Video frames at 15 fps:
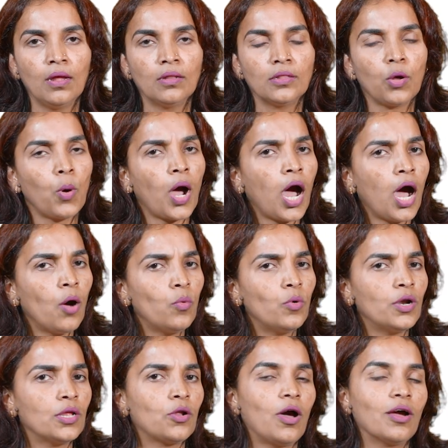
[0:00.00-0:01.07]
Now, how would
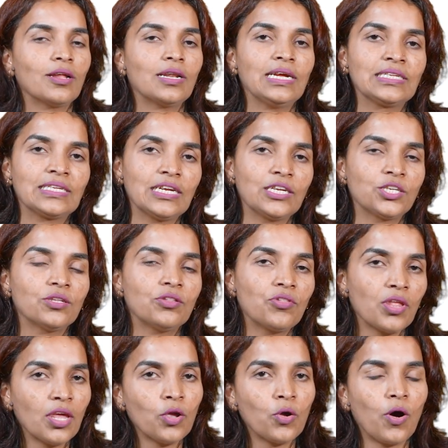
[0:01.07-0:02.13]
an organization
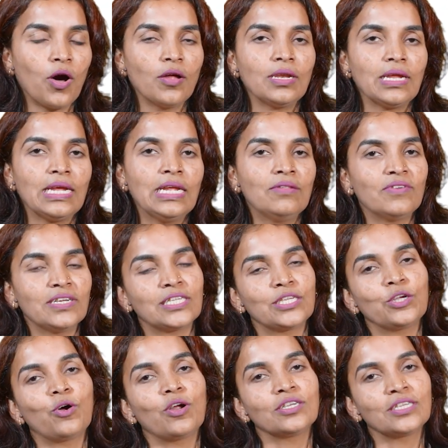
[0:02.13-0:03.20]
think on
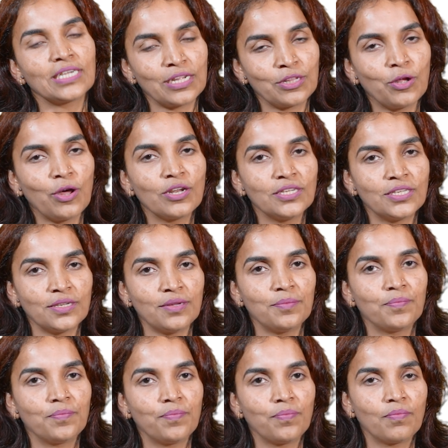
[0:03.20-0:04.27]
investing on technology?
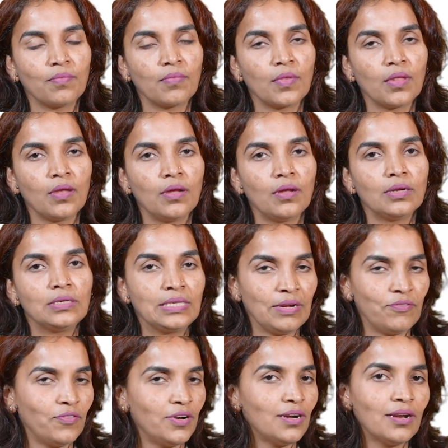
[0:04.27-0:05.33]

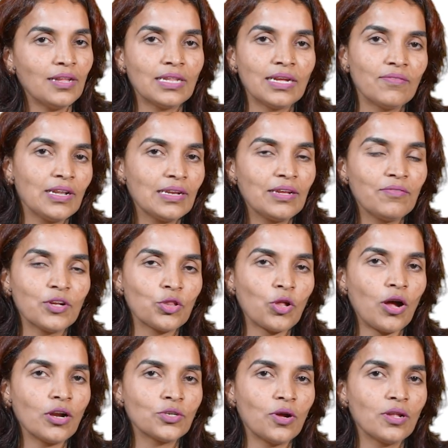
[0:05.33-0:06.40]
Definitely they will give a
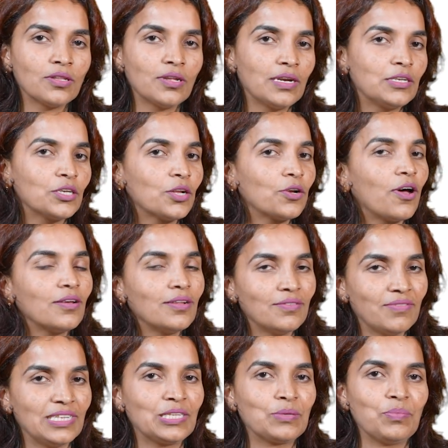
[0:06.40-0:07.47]
thought on the return on
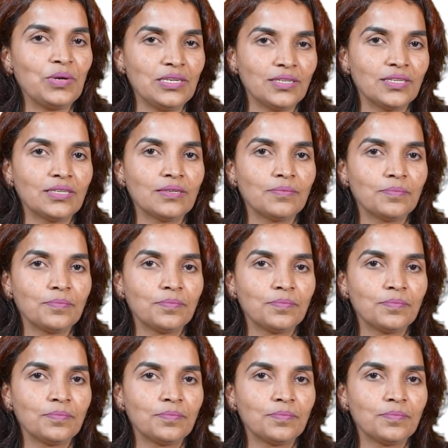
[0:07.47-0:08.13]
investments.